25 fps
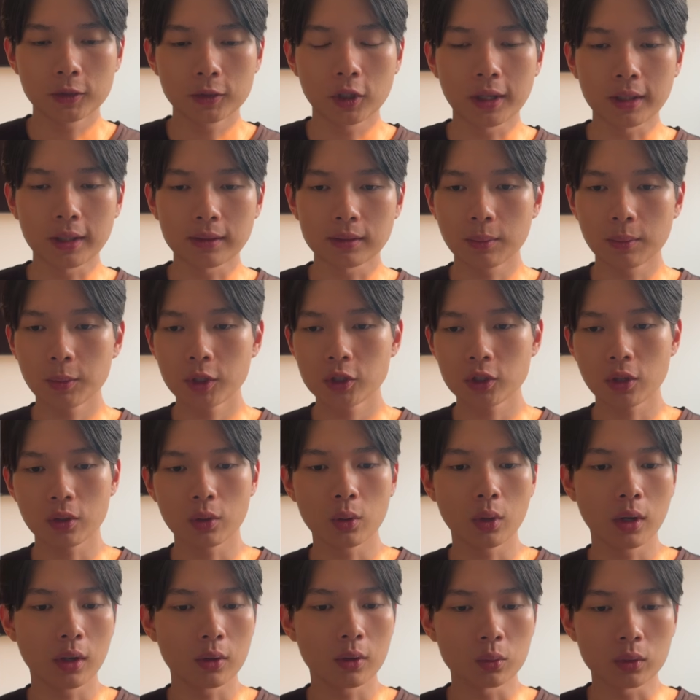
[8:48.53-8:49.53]
All right, let me show
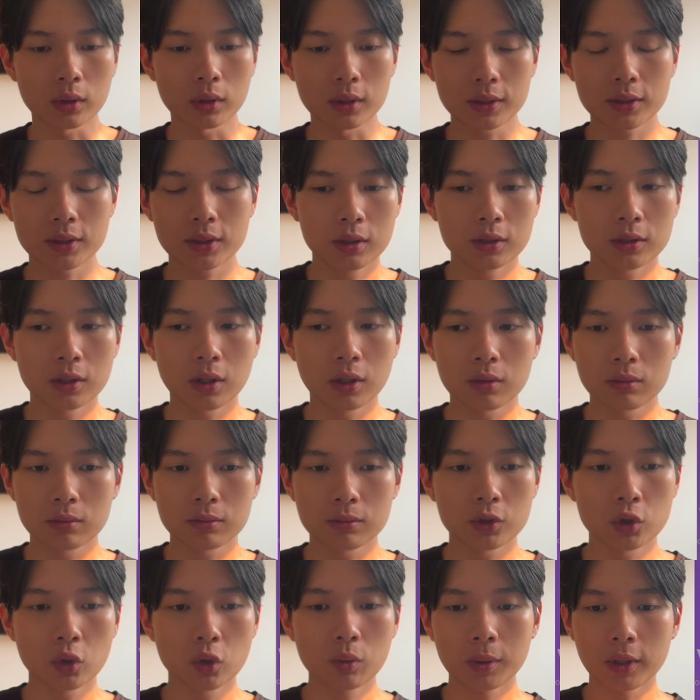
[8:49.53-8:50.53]
you how it works. So
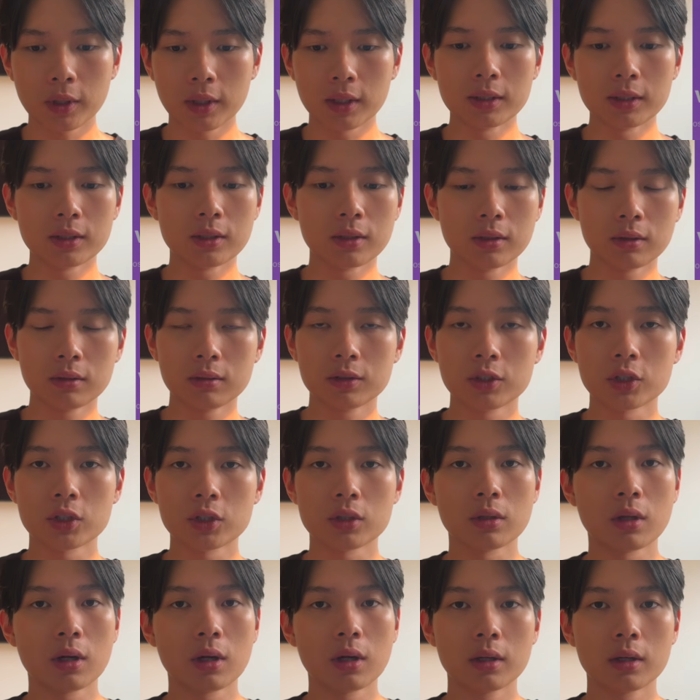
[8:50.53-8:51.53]
super easy, just
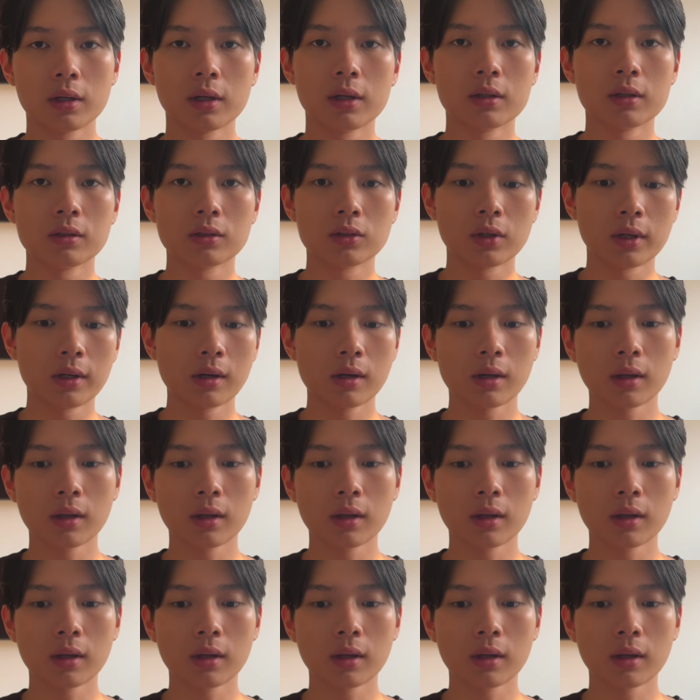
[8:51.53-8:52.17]
log in, create an